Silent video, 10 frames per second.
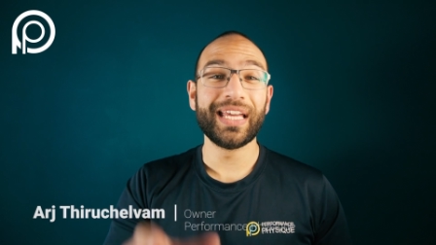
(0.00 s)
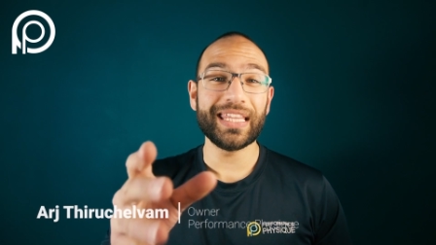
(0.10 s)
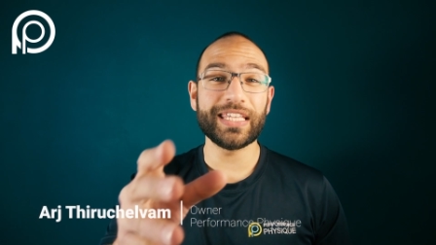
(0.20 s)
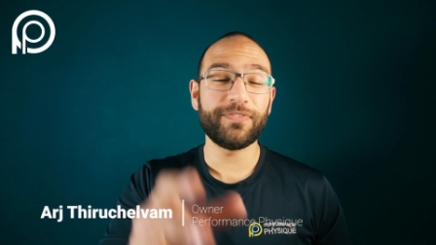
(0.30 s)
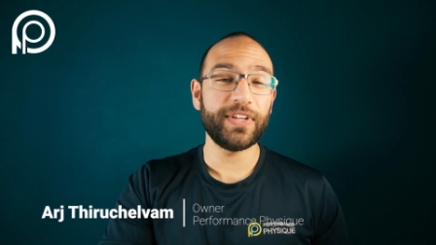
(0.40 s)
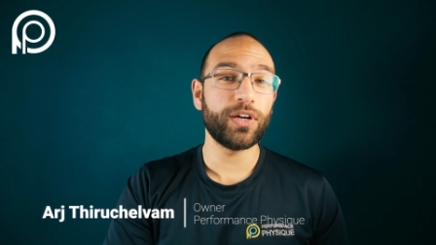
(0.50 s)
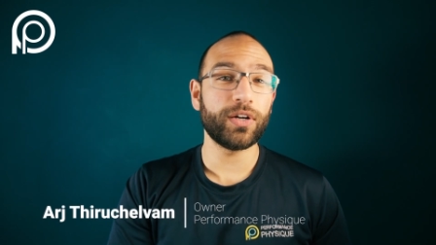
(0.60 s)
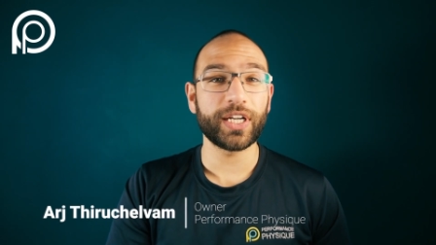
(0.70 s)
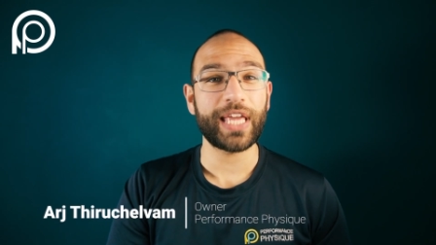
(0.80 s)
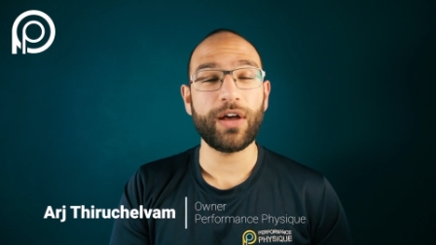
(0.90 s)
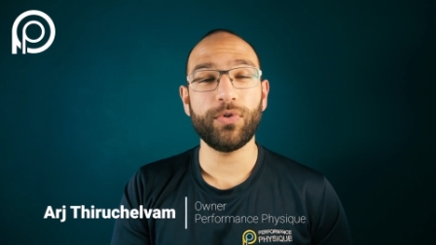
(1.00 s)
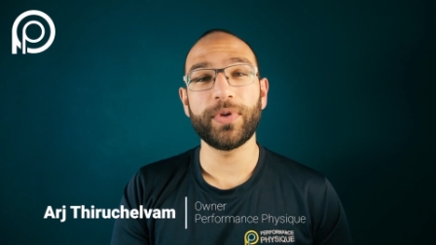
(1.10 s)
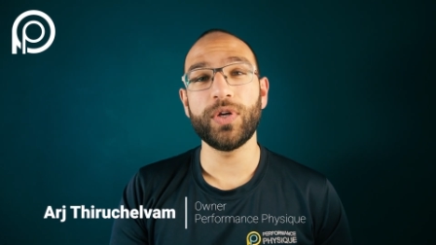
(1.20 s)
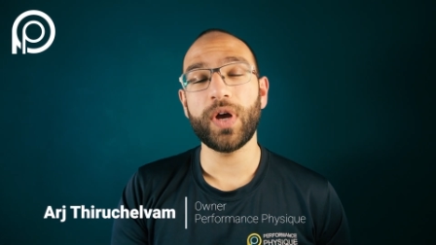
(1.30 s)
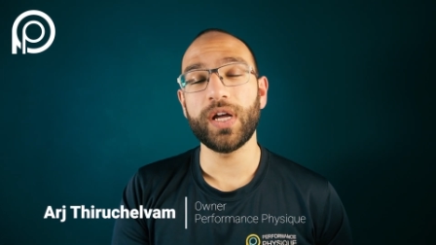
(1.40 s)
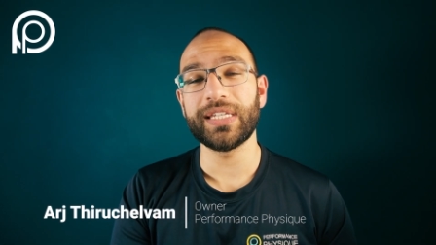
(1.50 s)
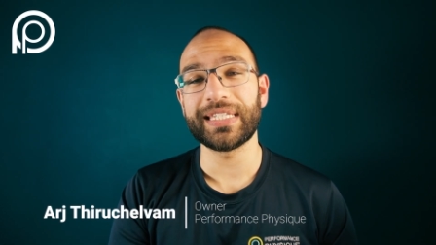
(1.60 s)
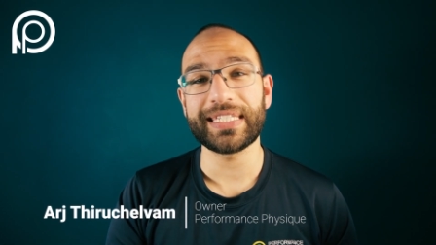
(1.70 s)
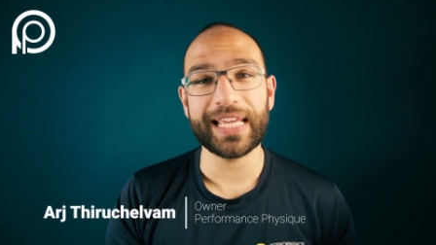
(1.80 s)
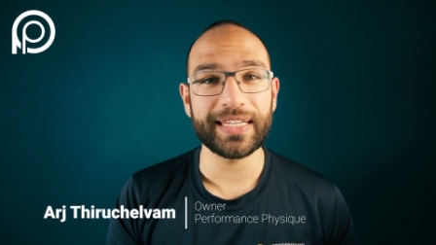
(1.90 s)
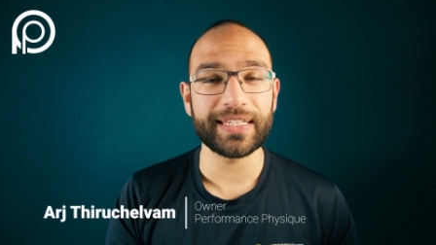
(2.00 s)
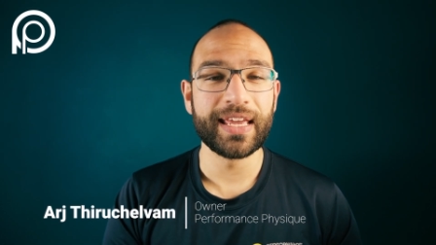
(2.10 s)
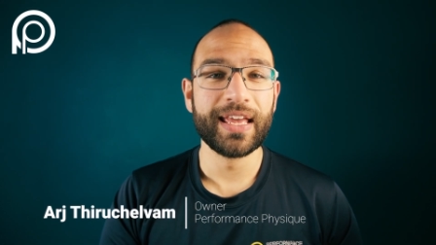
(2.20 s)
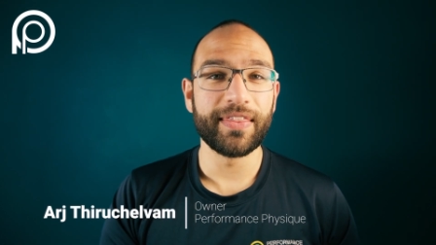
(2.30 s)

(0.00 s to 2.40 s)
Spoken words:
In this video, I'm going to help you understand